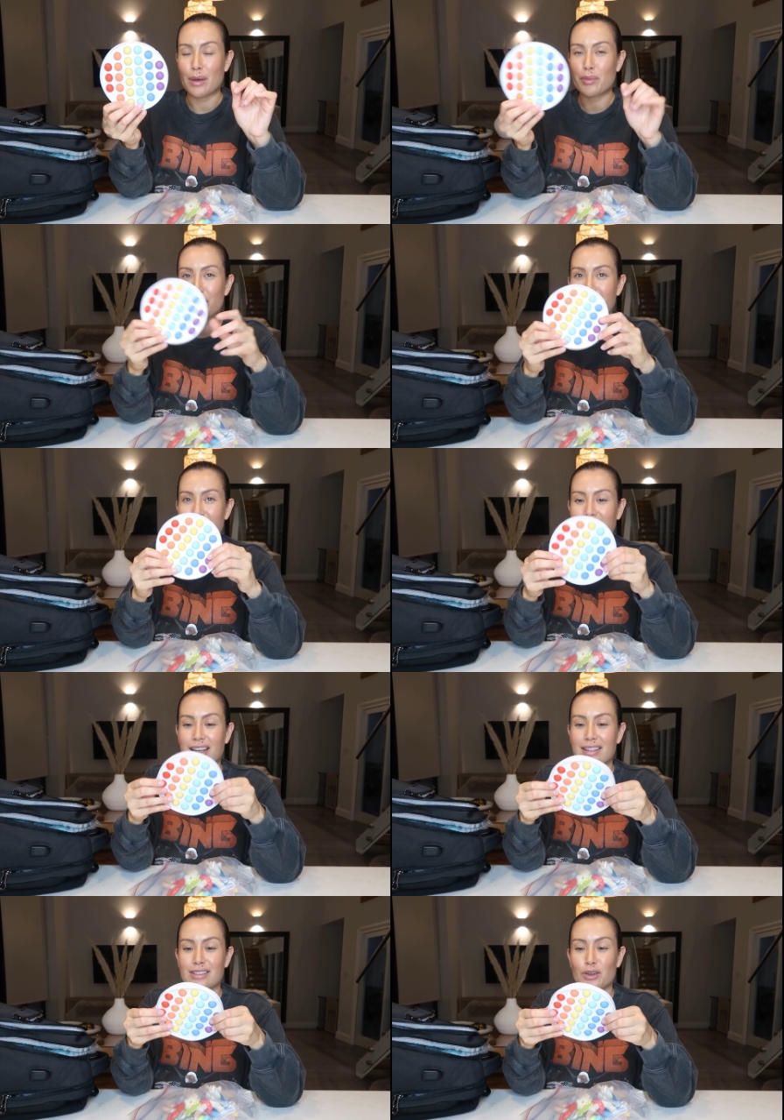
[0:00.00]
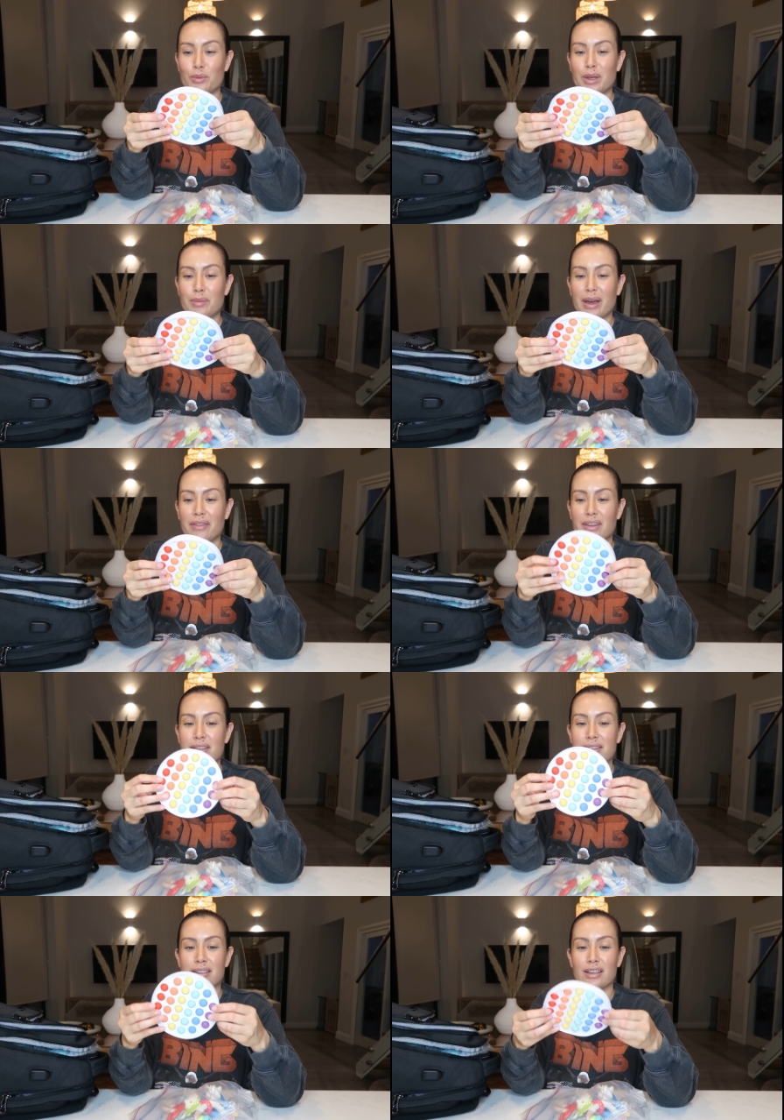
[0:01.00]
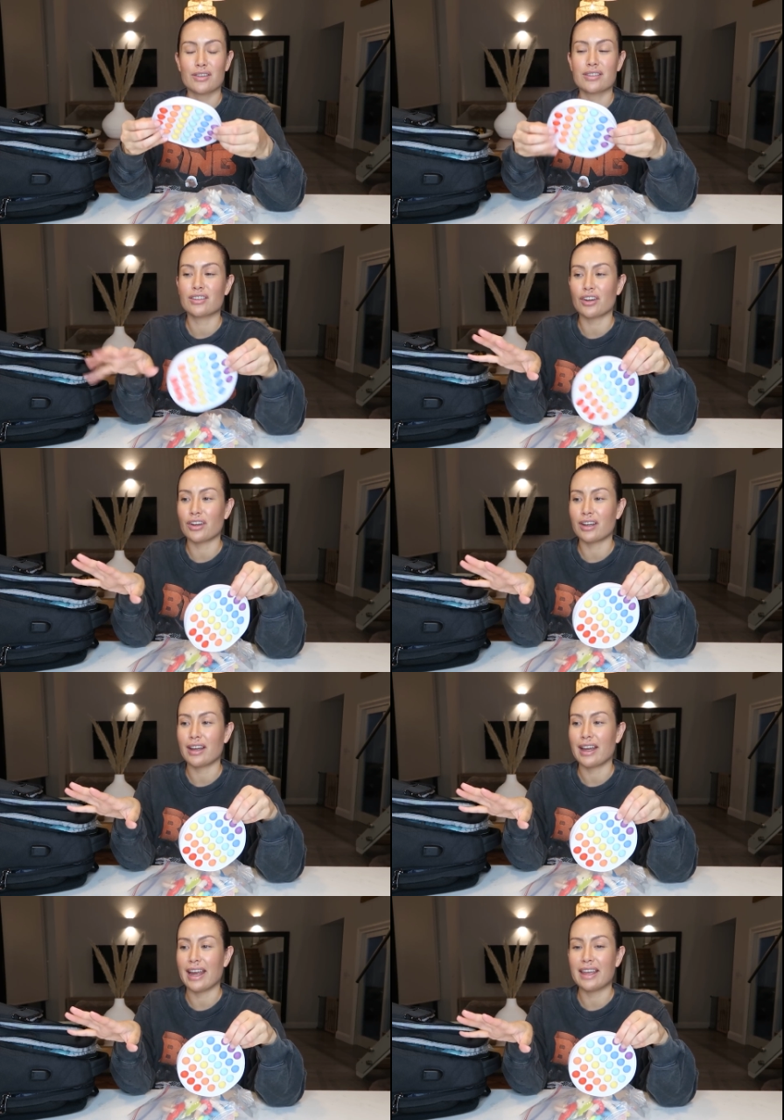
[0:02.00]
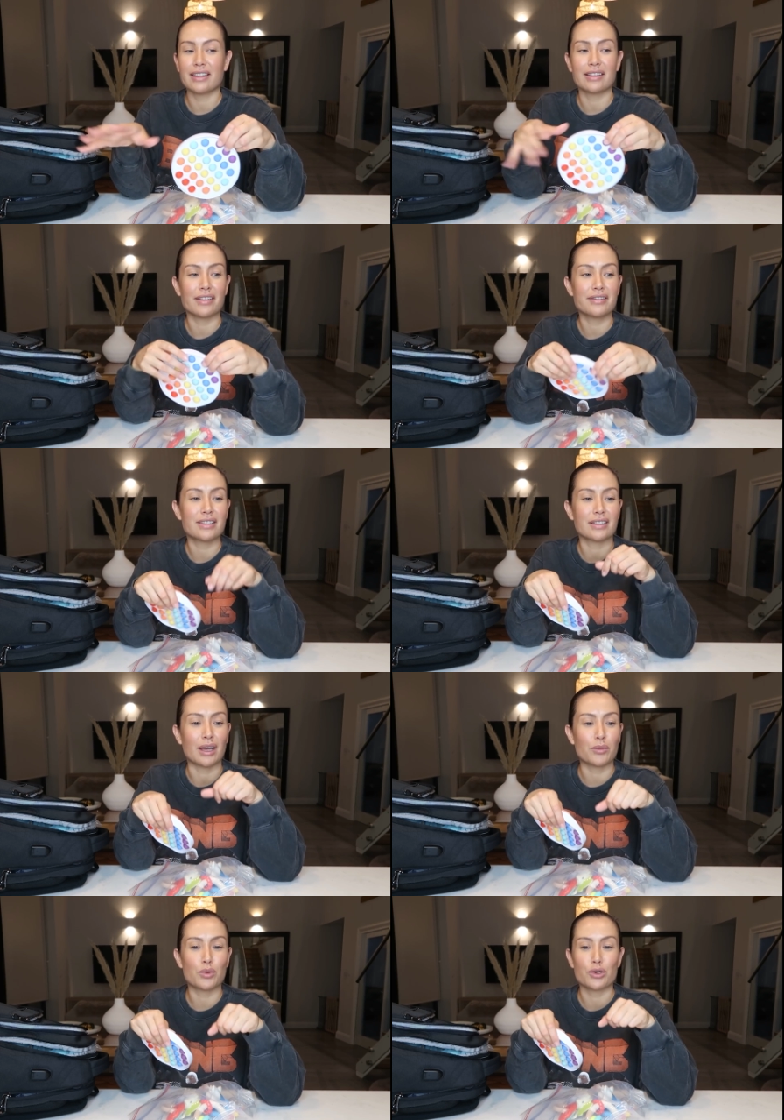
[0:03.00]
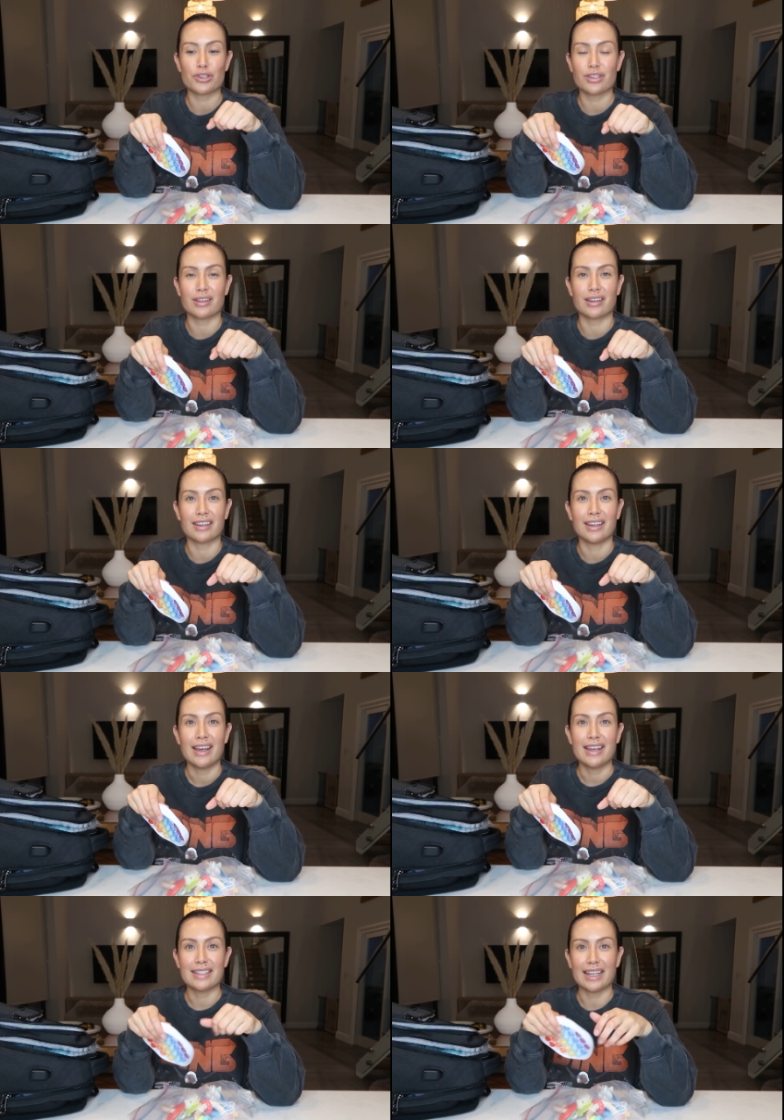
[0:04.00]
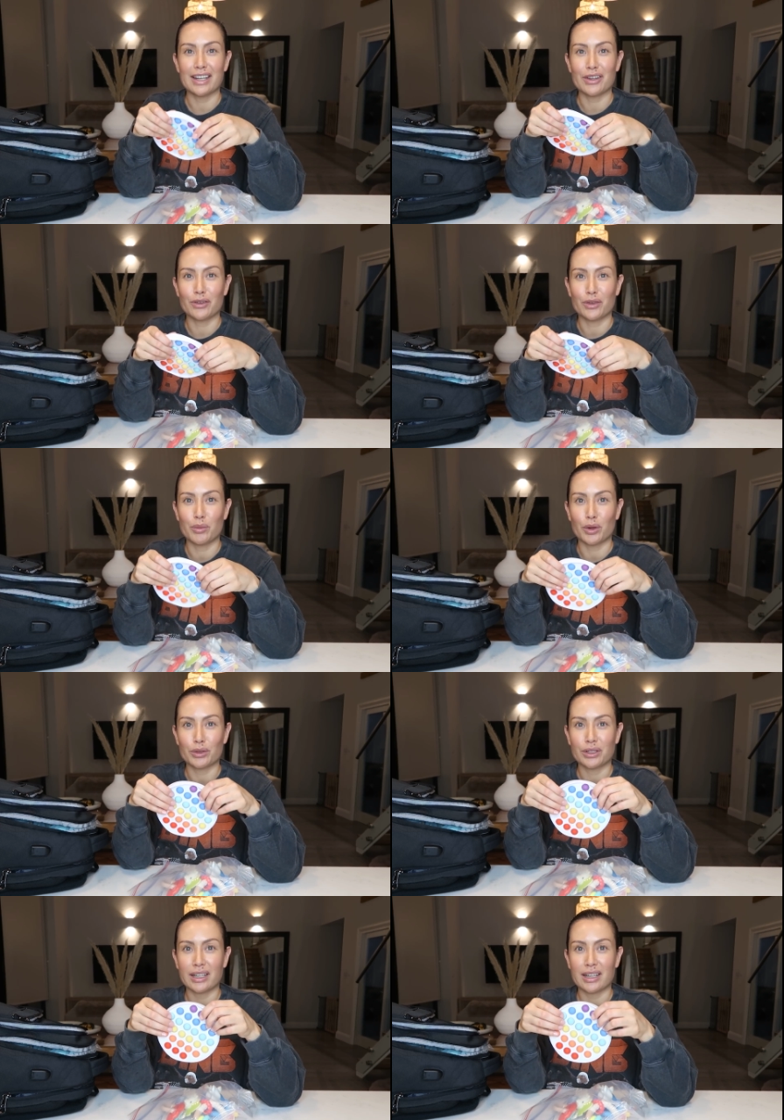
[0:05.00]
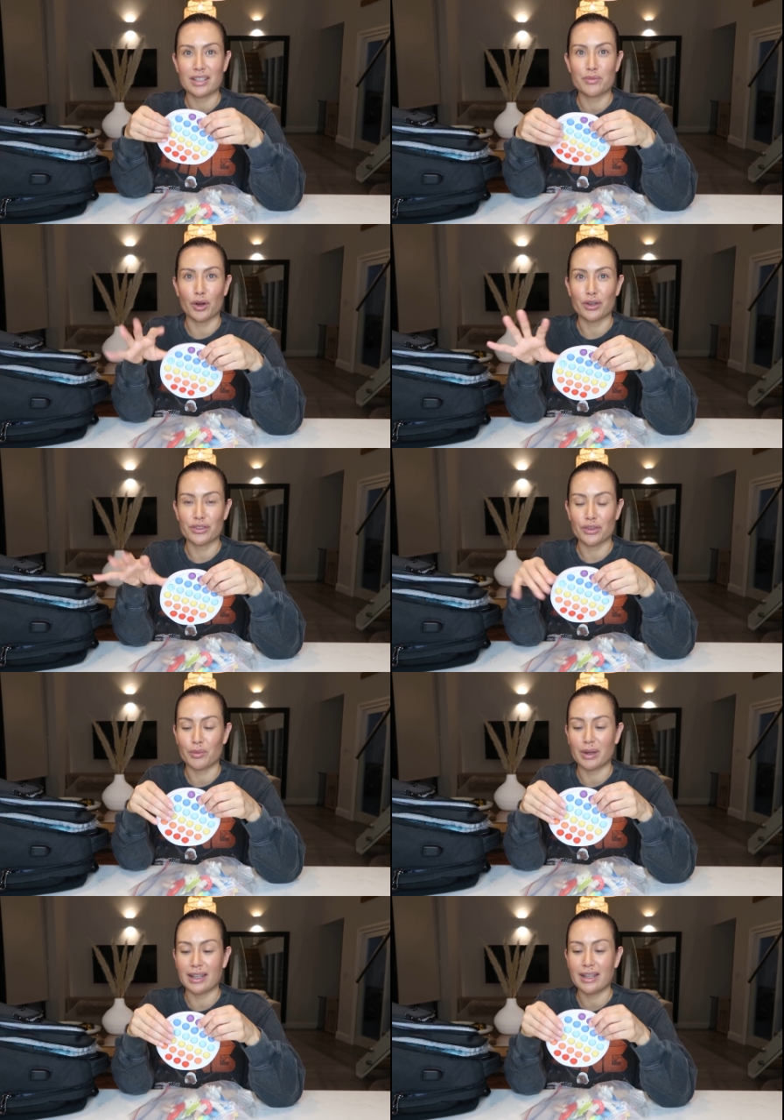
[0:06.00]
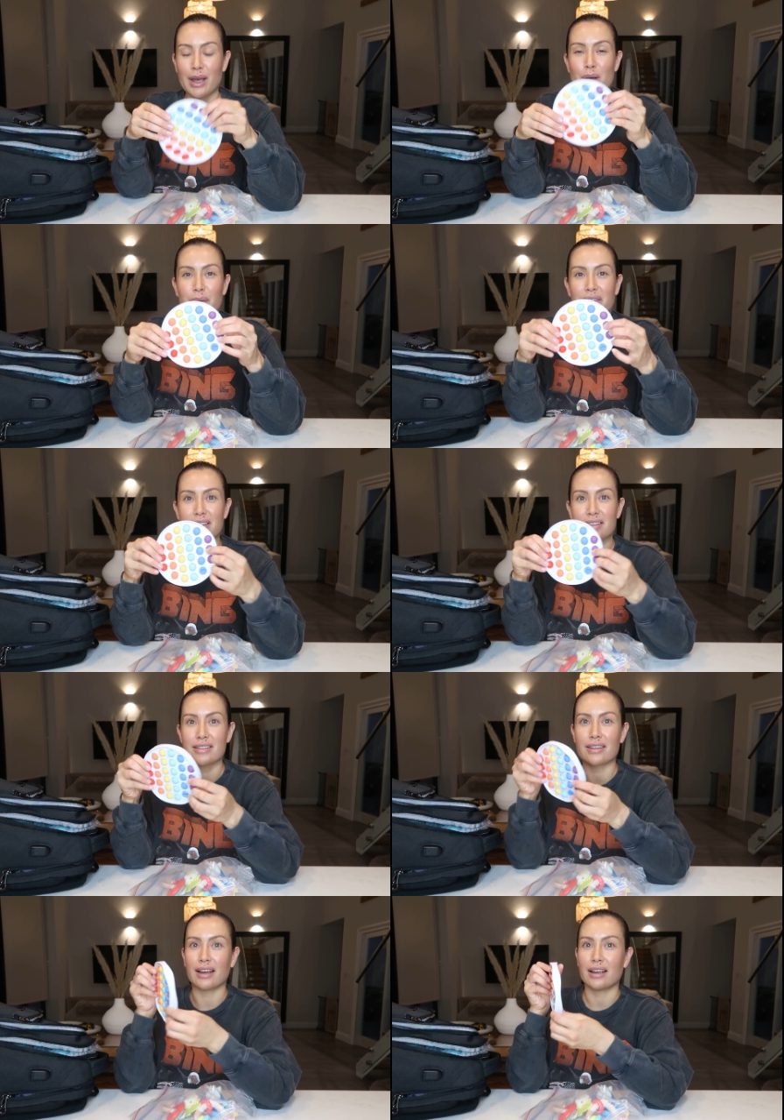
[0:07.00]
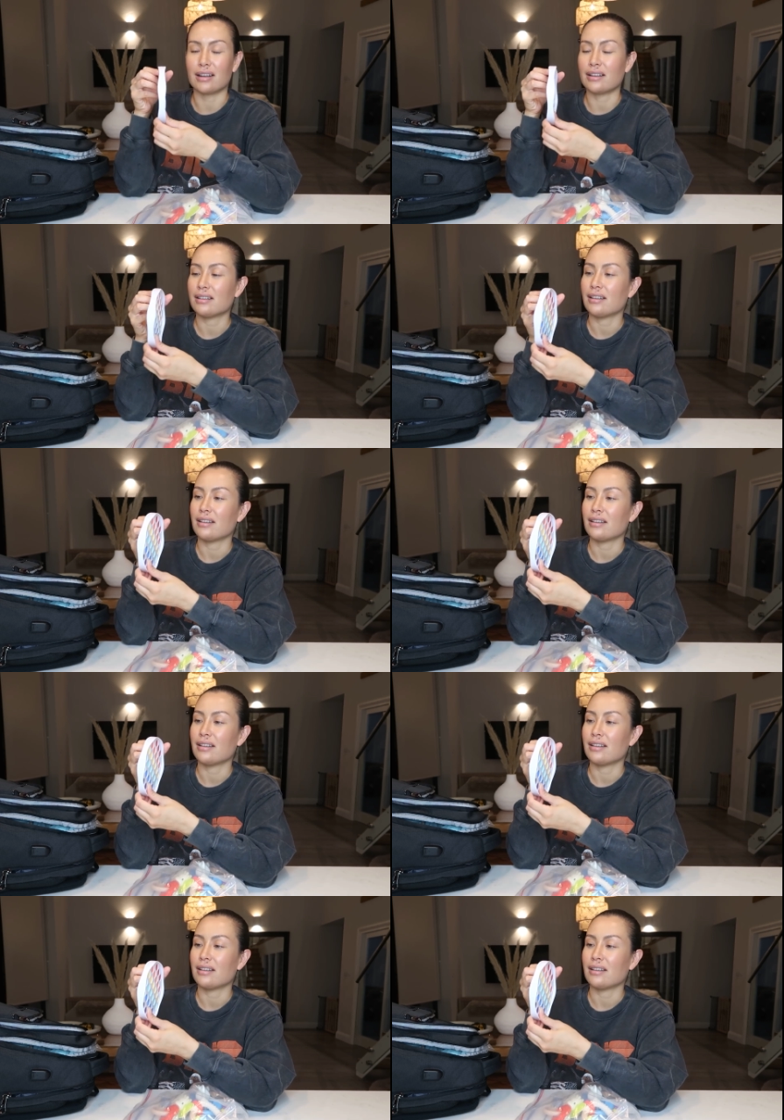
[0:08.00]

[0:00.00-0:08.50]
that person that told me about this, because you know, Ethan loves to like push the teat of the bottle in, and he's broken so many, but this is like a